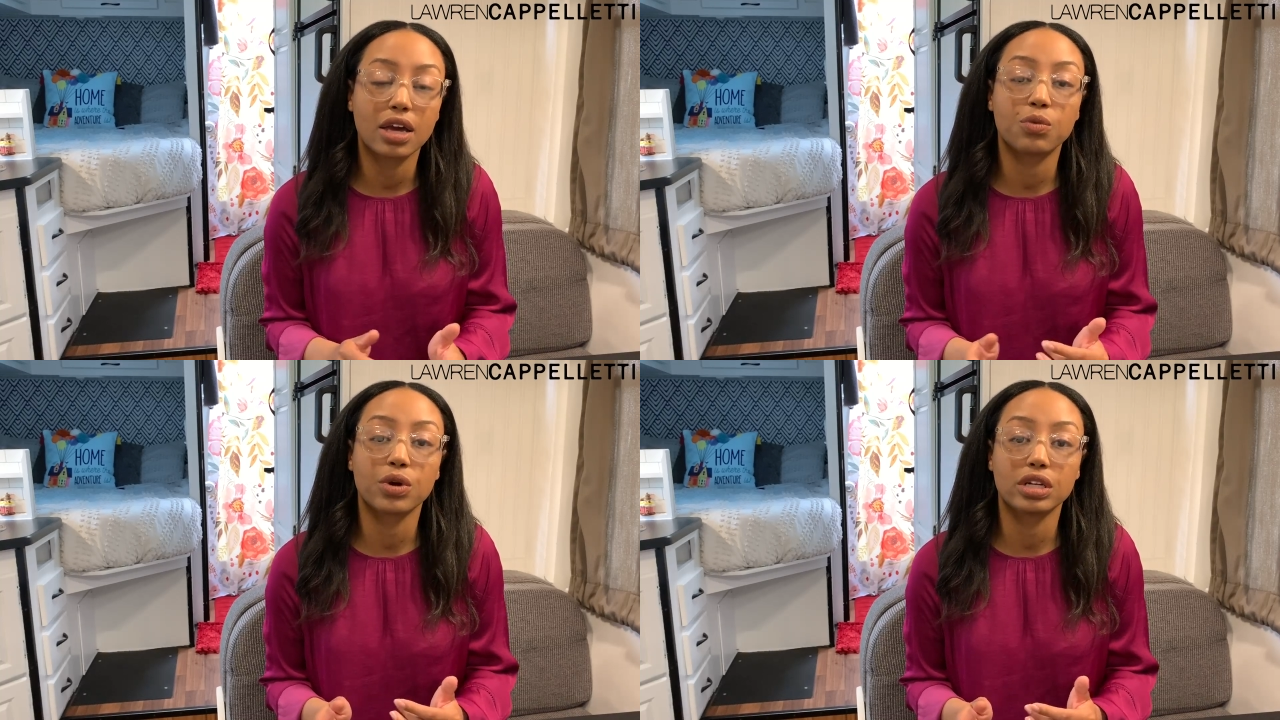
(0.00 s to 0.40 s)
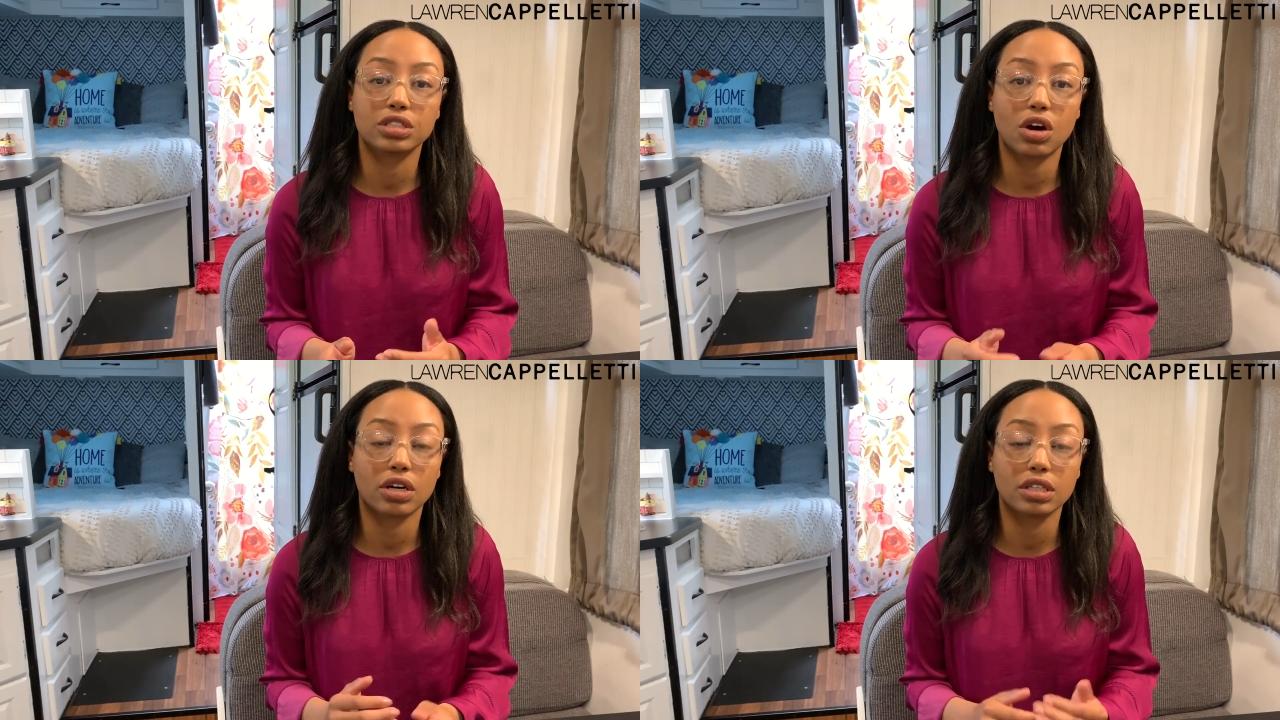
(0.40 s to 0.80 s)
and we're gonna
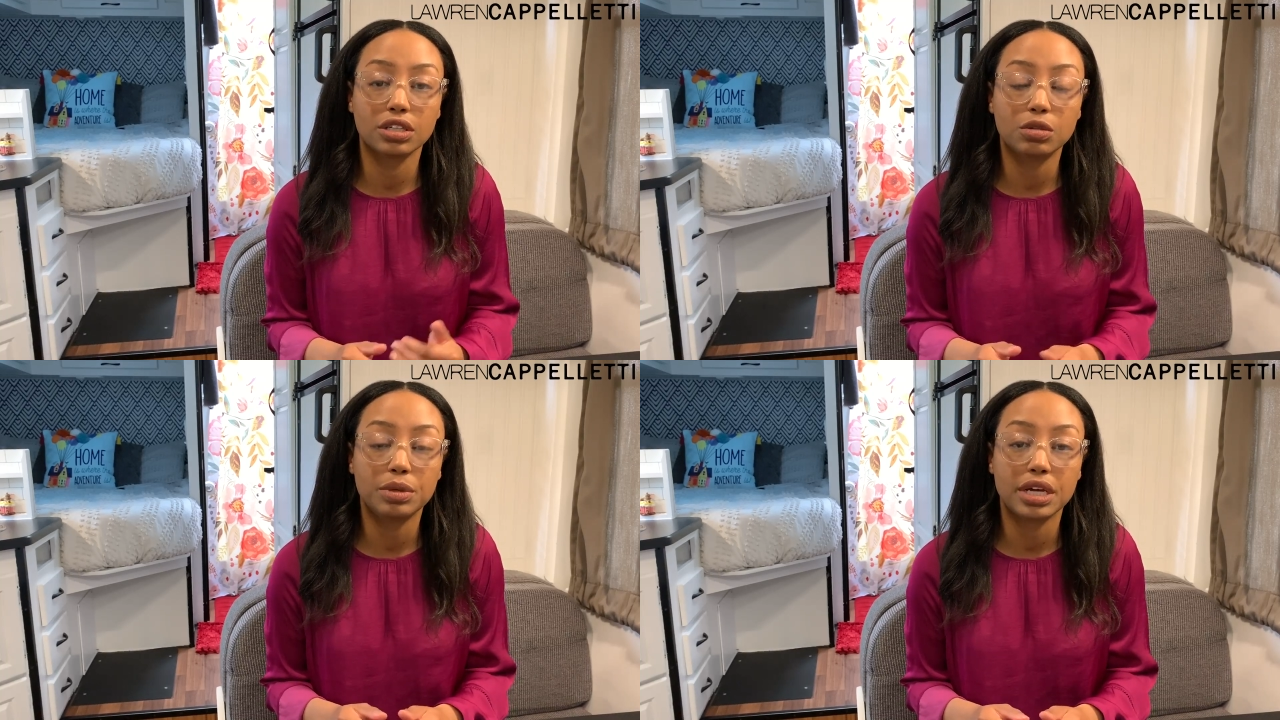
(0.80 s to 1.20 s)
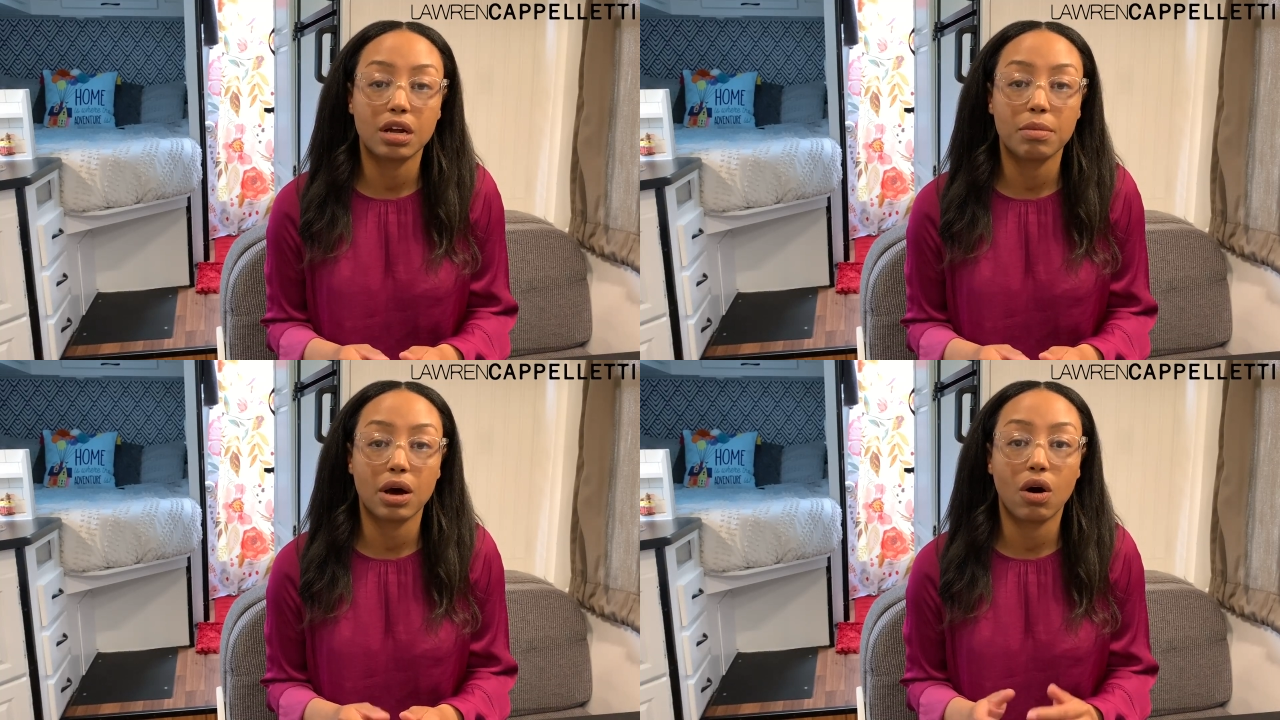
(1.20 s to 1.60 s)
talk a little bit
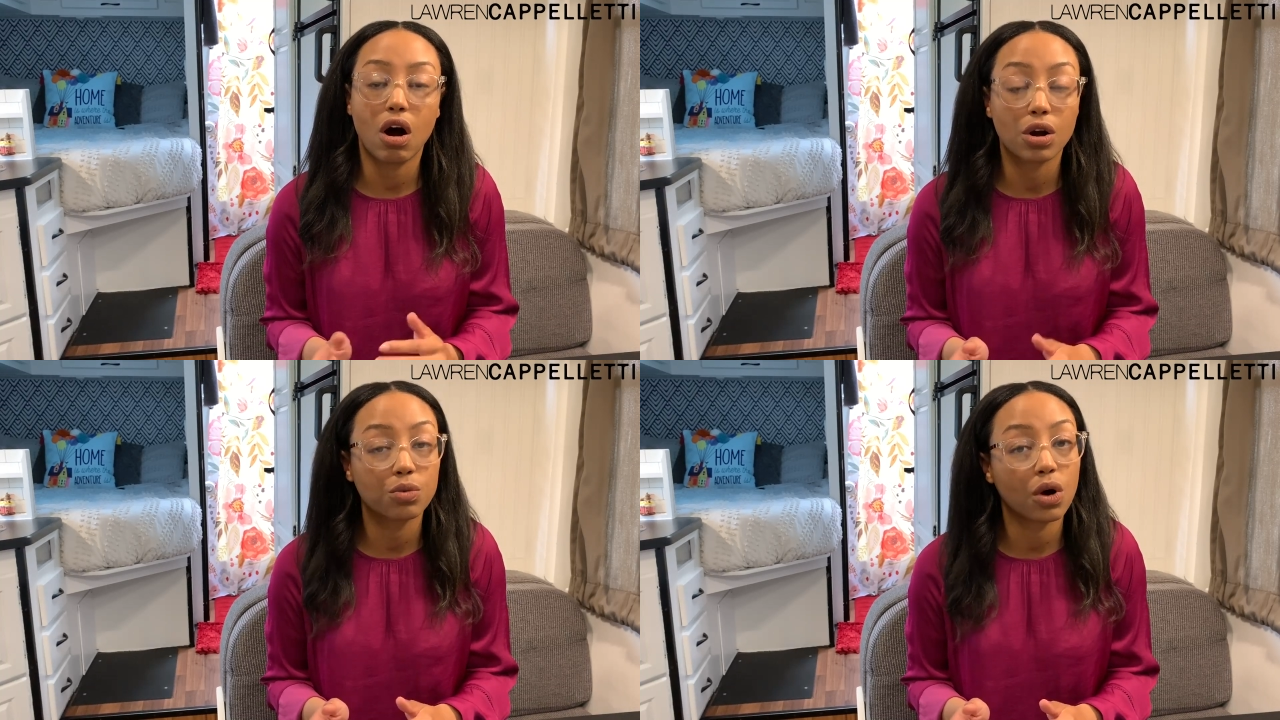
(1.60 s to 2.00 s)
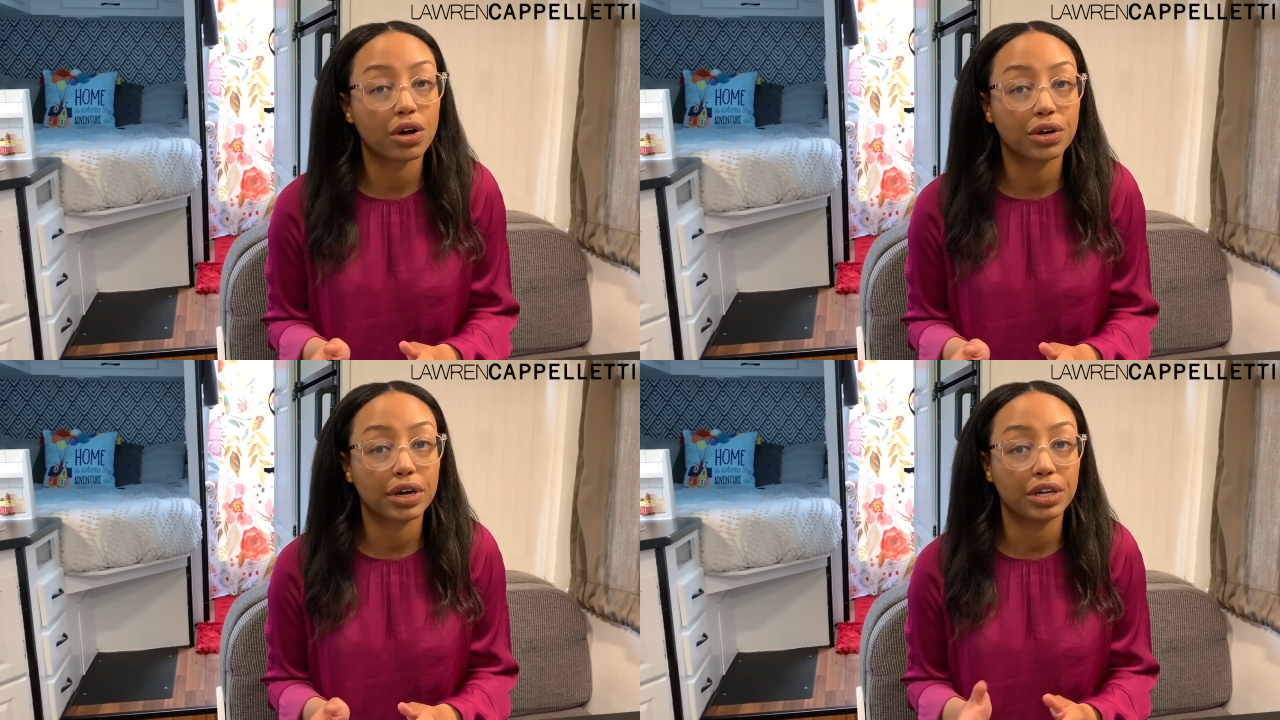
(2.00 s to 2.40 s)
about hard
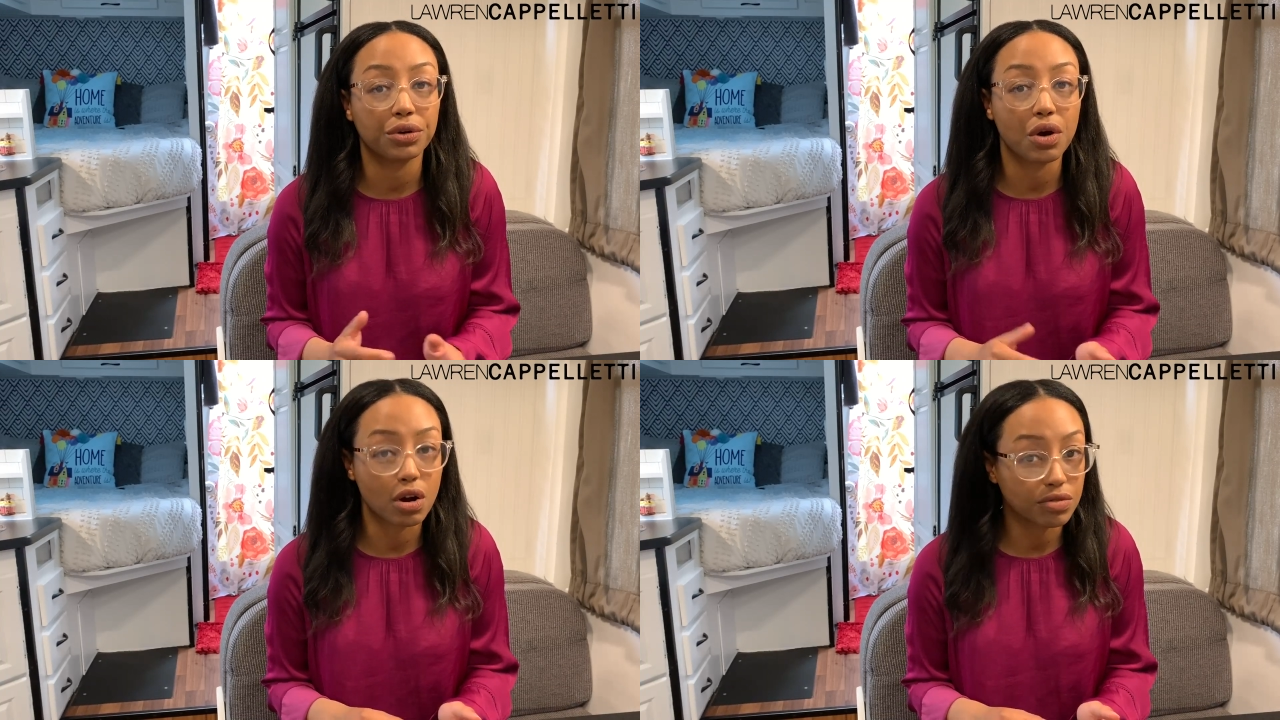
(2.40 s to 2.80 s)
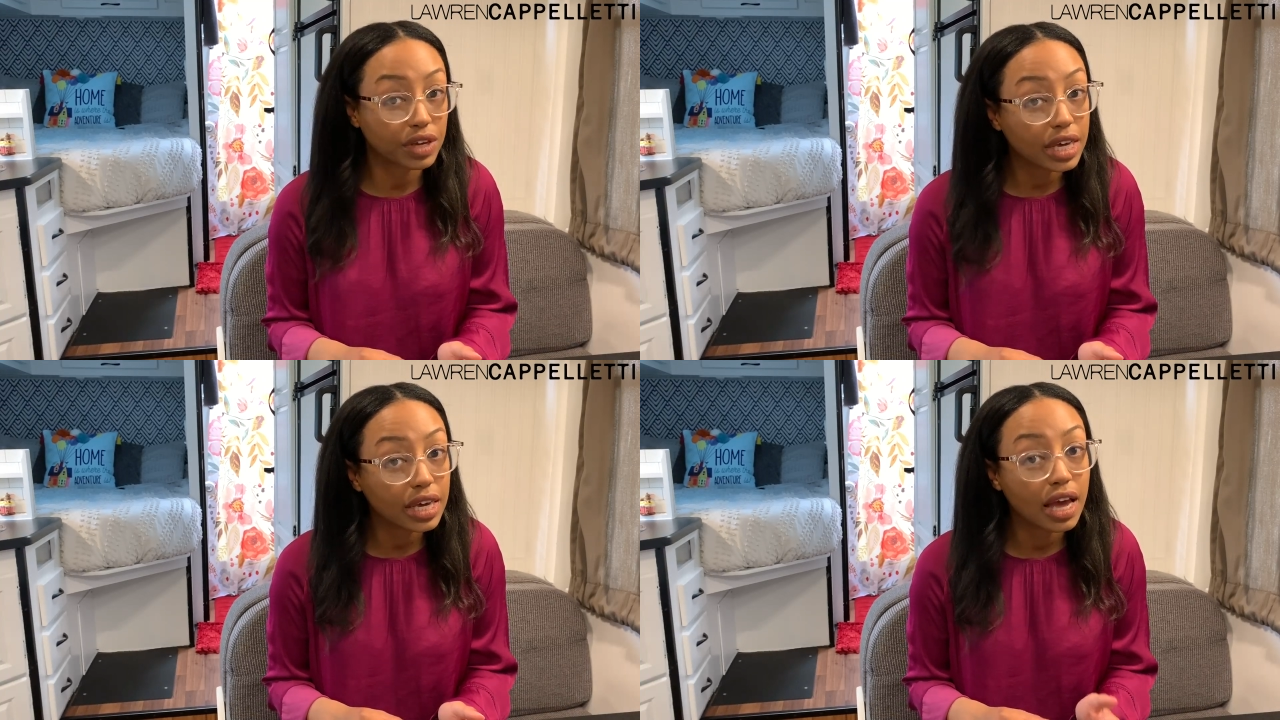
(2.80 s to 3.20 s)
water in your R
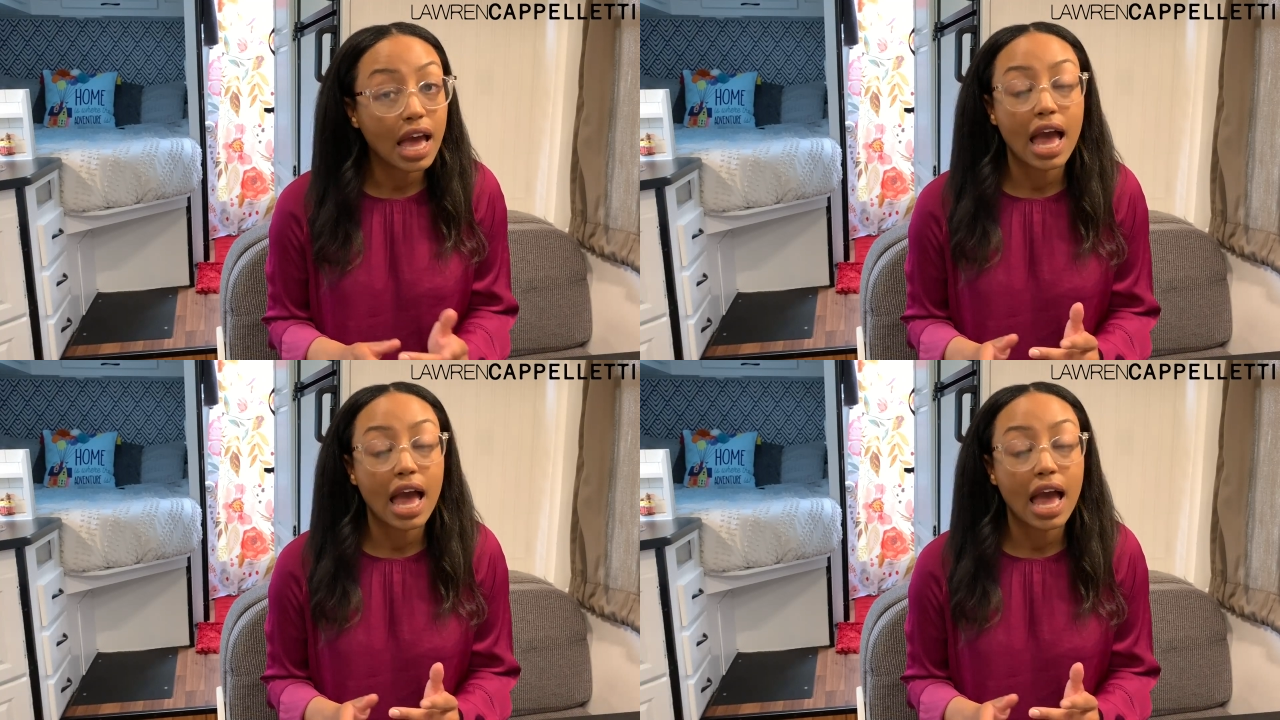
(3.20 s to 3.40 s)
V.